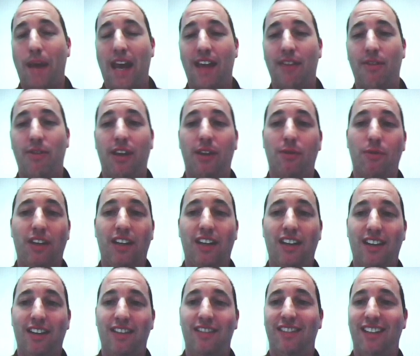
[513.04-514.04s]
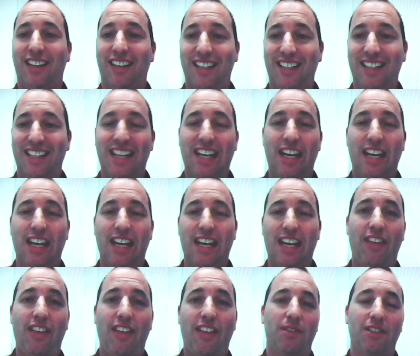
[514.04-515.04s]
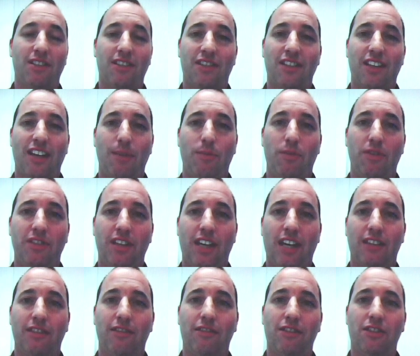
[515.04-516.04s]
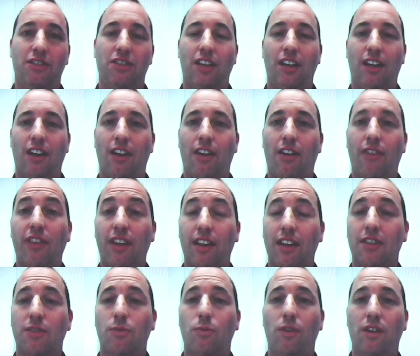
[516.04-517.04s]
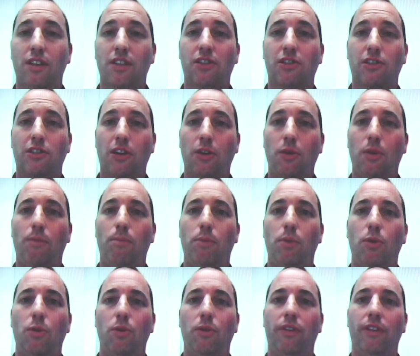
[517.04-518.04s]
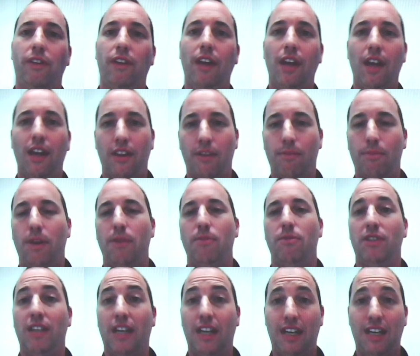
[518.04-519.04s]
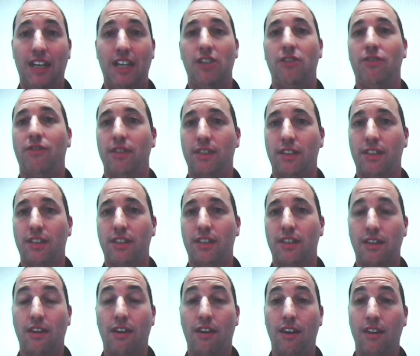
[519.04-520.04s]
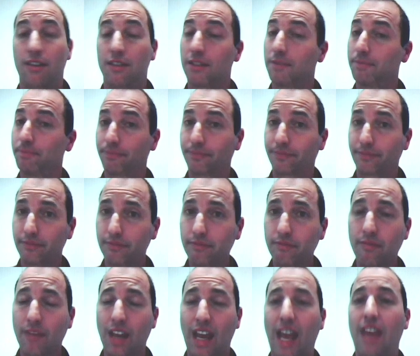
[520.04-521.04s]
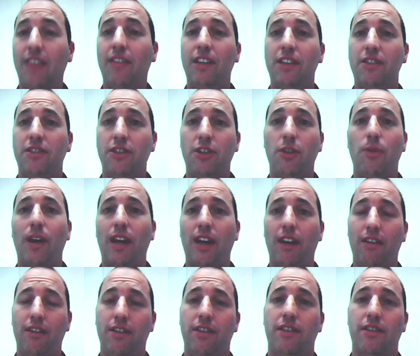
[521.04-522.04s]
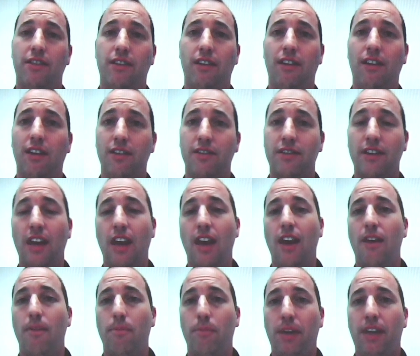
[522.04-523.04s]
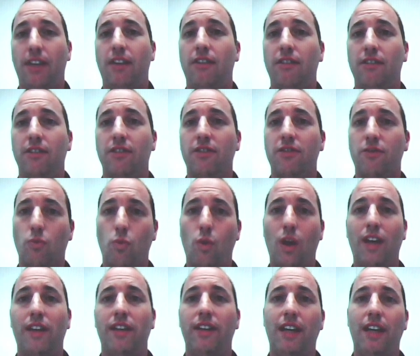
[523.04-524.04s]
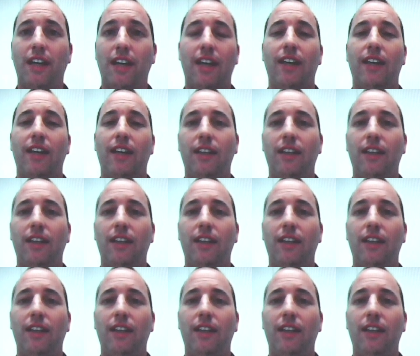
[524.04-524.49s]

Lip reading: bad thing with a gun, and that happens the same with technology. And I think that's why it's so important that people take an interest in science and these new areas of science, because one day,